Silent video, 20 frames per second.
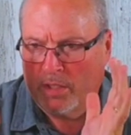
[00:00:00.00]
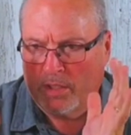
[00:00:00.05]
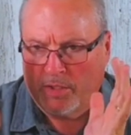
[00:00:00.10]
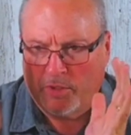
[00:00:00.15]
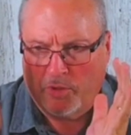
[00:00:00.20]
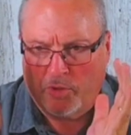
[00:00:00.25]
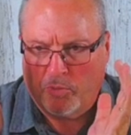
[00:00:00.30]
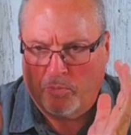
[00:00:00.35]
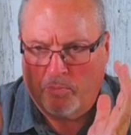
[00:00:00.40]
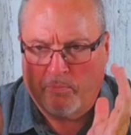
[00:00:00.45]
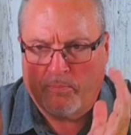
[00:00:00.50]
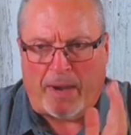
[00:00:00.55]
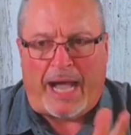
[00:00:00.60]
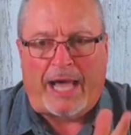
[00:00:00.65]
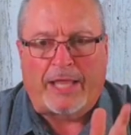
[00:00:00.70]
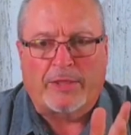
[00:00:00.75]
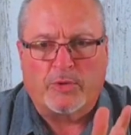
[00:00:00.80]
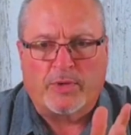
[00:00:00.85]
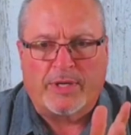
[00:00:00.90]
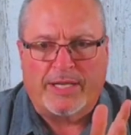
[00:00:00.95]
you
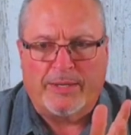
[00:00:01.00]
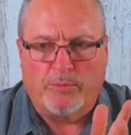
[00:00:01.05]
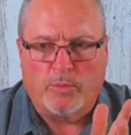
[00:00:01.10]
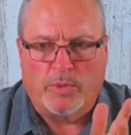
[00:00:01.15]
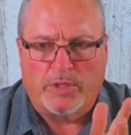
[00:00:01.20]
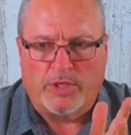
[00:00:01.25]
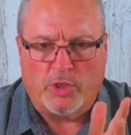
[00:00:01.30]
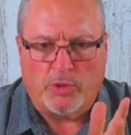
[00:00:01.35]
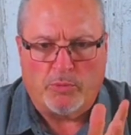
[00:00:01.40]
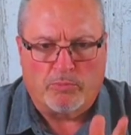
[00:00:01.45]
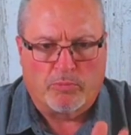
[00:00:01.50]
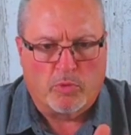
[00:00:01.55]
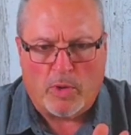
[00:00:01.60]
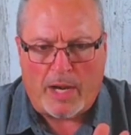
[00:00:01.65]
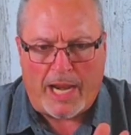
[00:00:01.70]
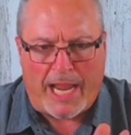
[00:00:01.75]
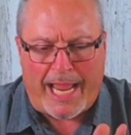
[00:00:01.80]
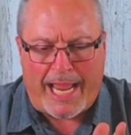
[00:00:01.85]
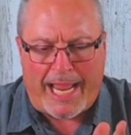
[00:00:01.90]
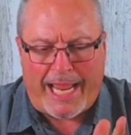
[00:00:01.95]
bother him when you
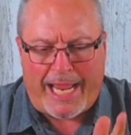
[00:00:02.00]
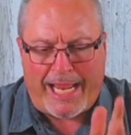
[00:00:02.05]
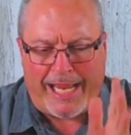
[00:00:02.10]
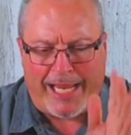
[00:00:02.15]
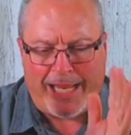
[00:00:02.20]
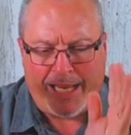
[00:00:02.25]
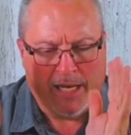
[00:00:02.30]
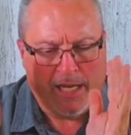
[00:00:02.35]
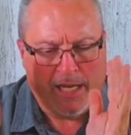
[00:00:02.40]
pray,